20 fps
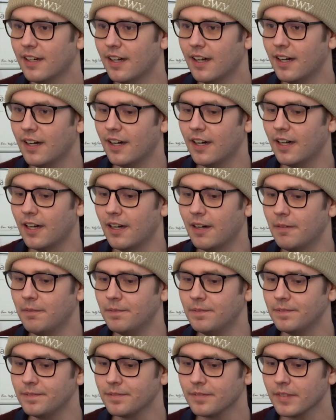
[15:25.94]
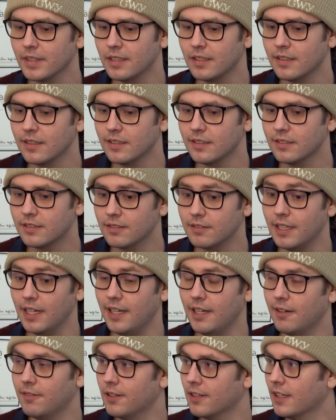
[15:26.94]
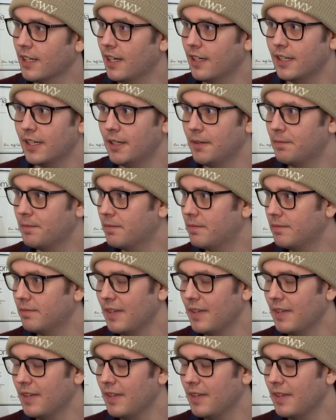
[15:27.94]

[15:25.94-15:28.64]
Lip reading: So yeah, we're kind of.